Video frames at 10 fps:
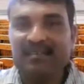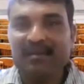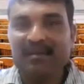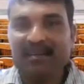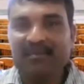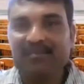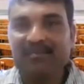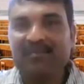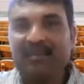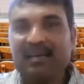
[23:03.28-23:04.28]
become
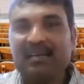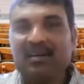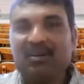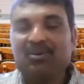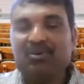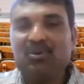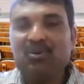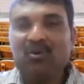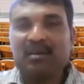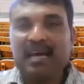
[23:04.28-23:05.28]

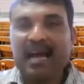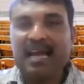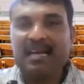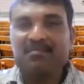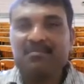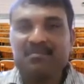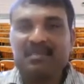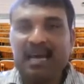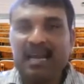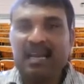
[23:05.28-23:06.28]
2
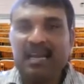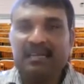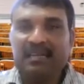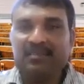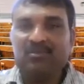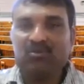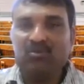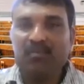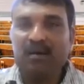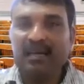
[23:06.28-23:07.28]
times
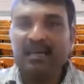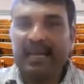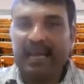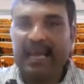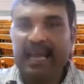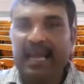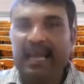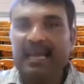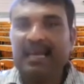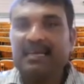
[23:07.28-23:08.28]
ln2 by a.
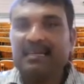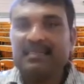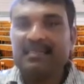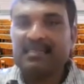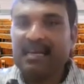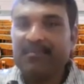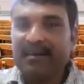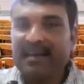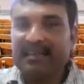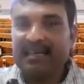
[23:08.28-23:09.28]
This can be
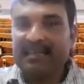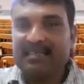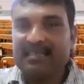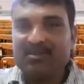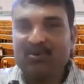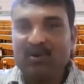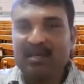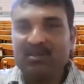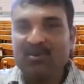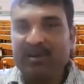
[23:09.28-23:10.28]
written as this 2
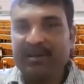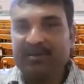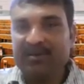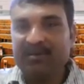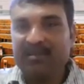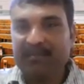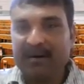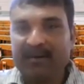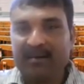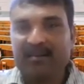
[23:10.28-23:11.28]
is going to the
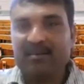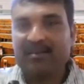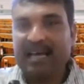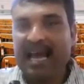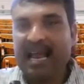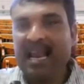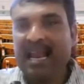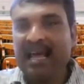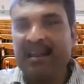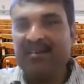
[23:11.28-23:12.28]
power
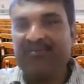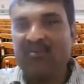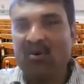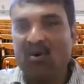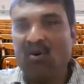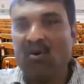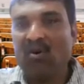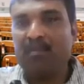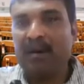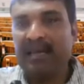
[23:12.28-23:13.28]

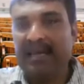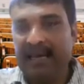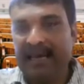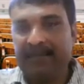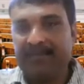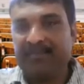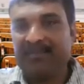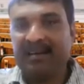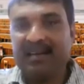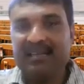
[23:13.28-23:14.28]
ln4 by a,
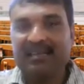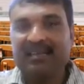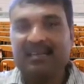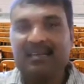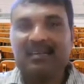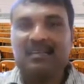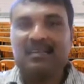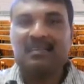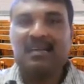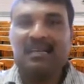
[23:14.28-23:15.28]
right?
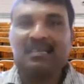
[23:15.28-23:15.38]
That